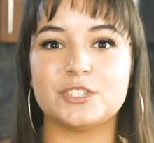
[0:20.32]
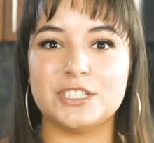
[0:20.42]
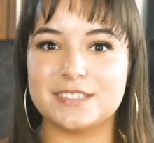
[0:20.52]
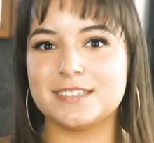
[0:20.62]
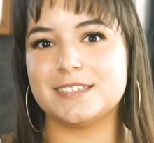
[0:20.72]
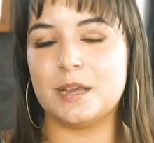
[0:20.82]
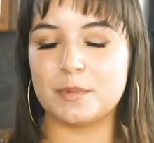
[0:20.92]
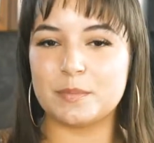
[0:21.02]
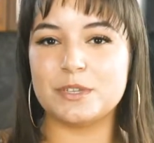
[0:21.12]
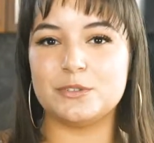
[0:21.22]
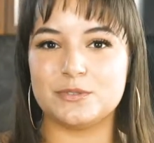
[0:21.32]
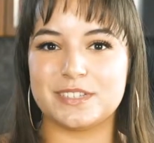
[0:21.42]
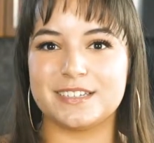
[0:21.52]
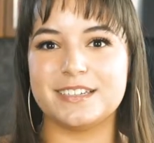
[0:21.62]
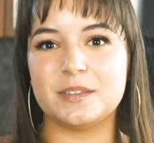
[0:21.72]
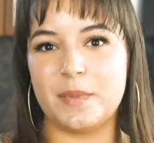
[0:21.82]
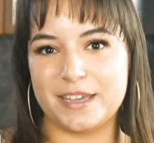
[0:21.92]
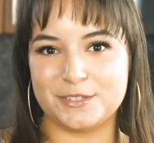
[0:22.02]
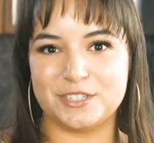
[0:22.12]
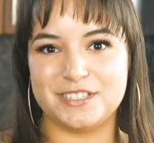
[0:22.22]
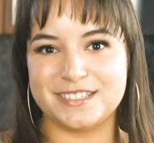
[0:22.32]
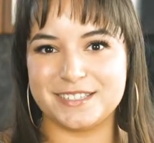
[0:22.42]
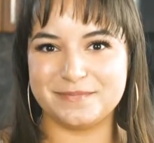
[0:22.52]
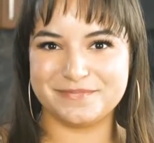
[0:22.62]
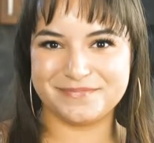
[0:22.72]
cheeses that I'm going to be using in the mac and cheese.